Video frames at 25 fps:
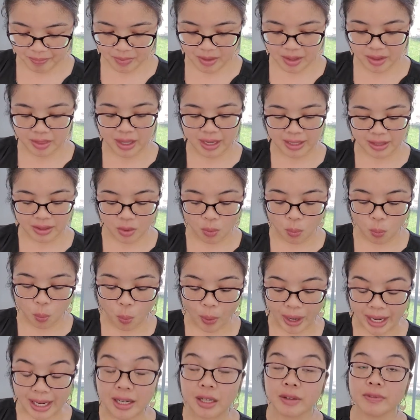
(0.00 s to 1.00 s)
like the
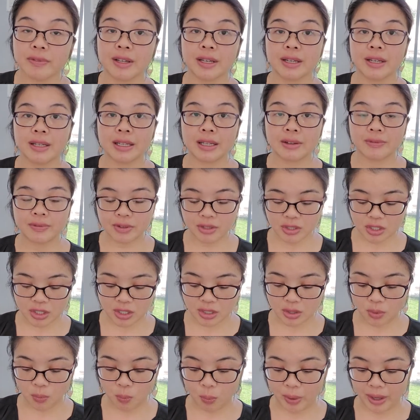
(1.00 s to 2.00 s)
weight of it, even
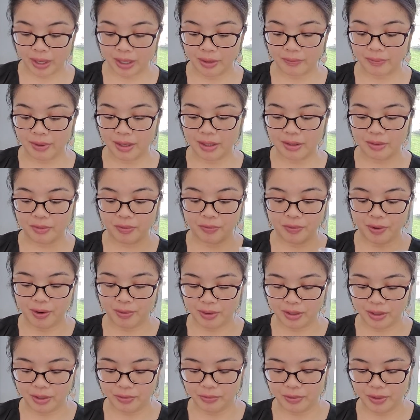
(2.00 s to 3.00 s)
just the weight of it, it's
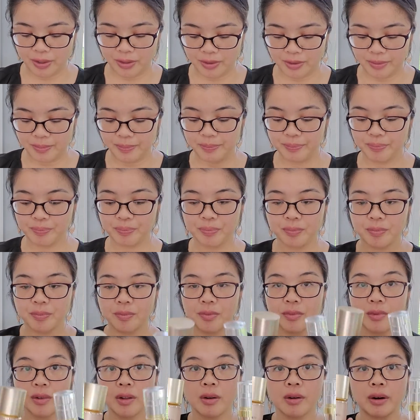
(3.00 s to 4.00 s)
very different,
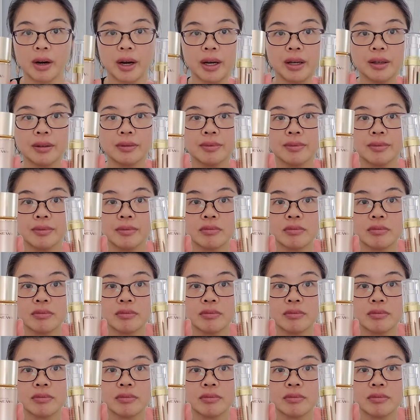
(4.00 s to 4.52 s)
right?